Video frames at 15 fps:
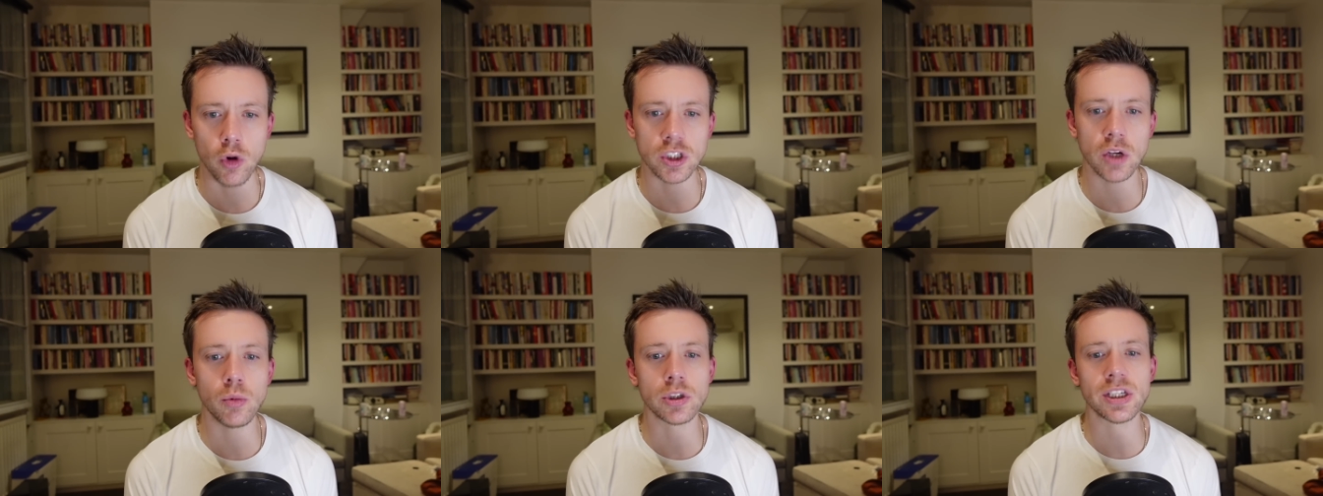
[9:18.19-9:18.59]

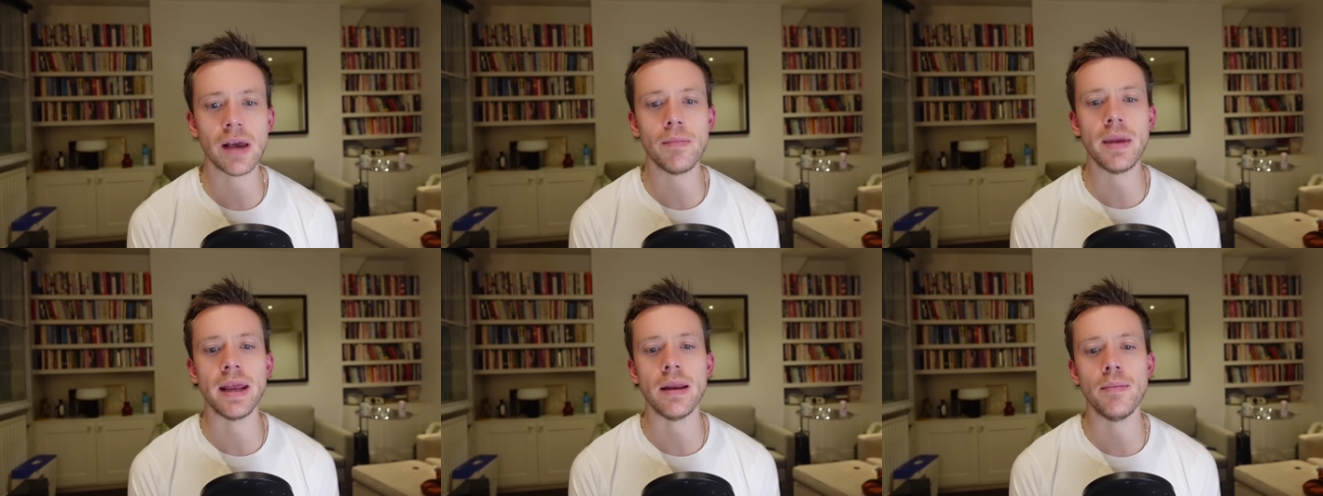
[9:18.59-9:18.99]
So what does that
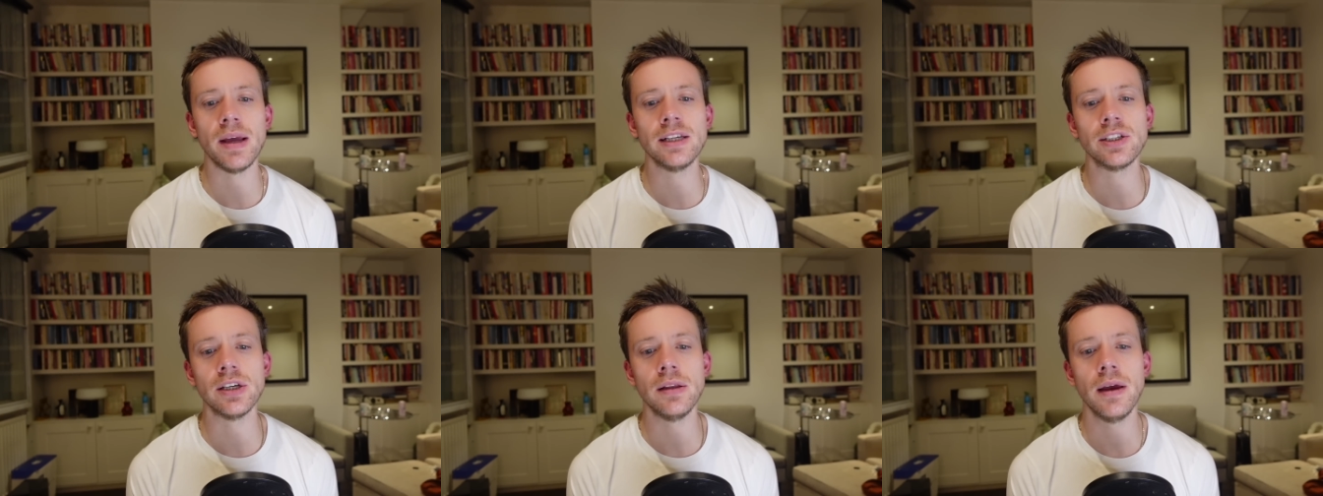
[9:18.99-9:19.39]
mean? It
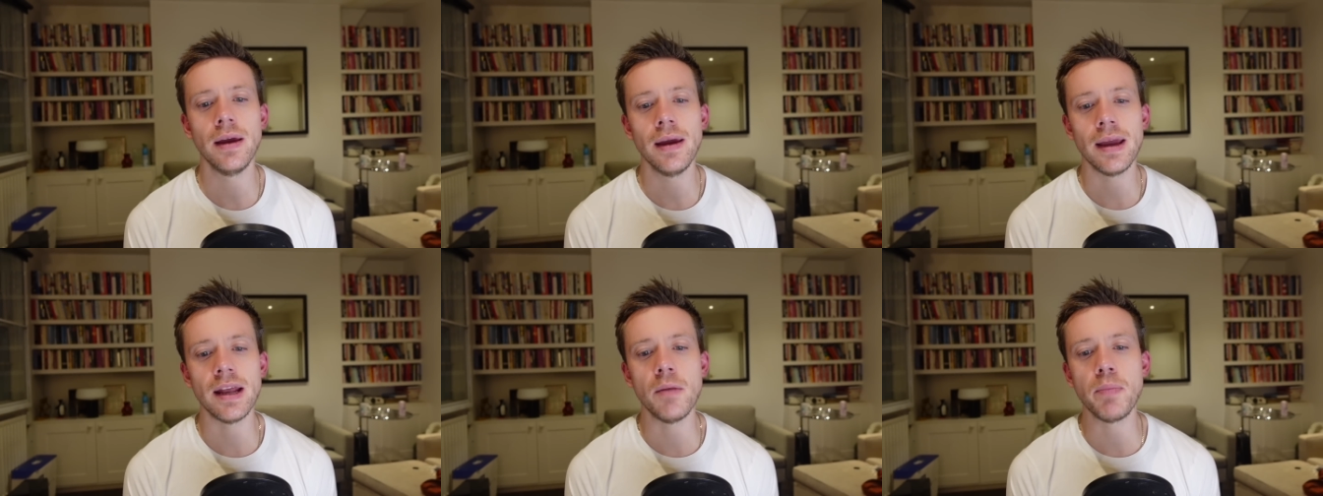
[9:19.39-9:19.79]
means in
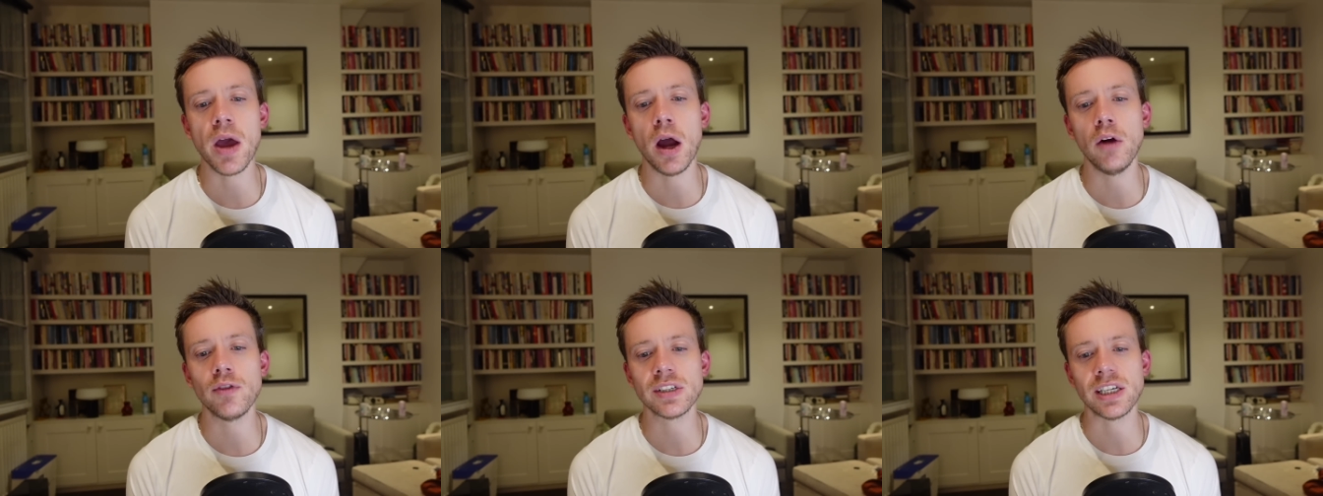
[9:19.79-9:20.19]
a bit
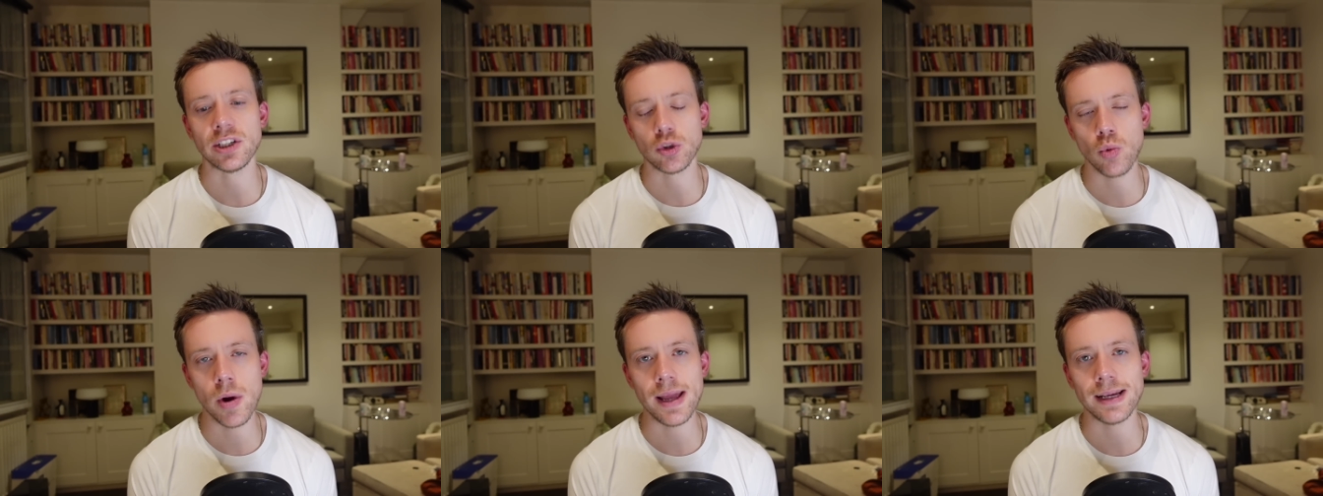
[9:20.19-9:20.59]
over 6
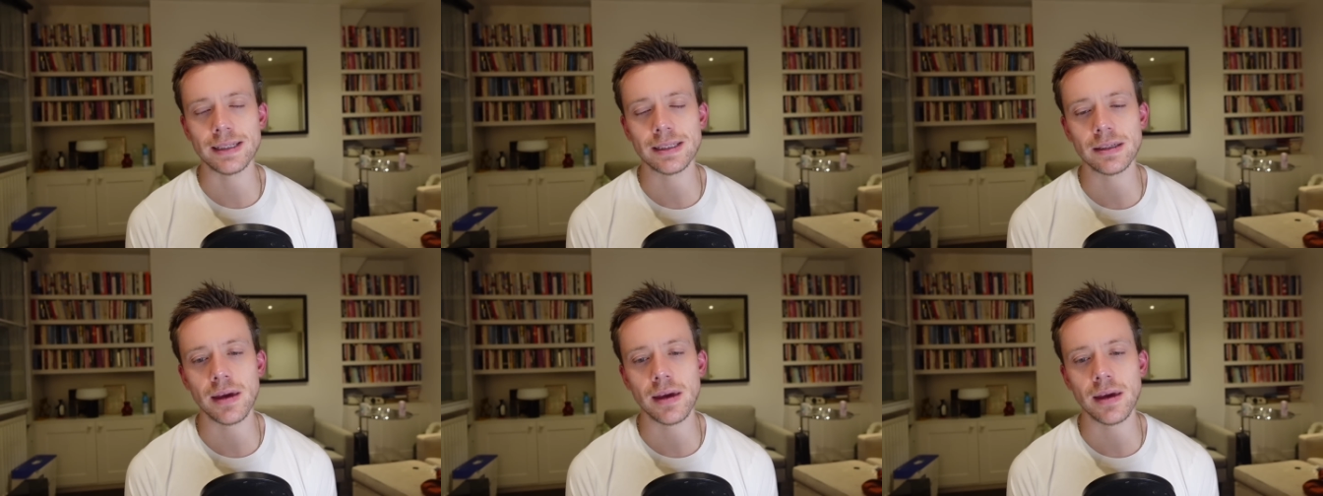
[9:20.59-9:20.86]
weeks,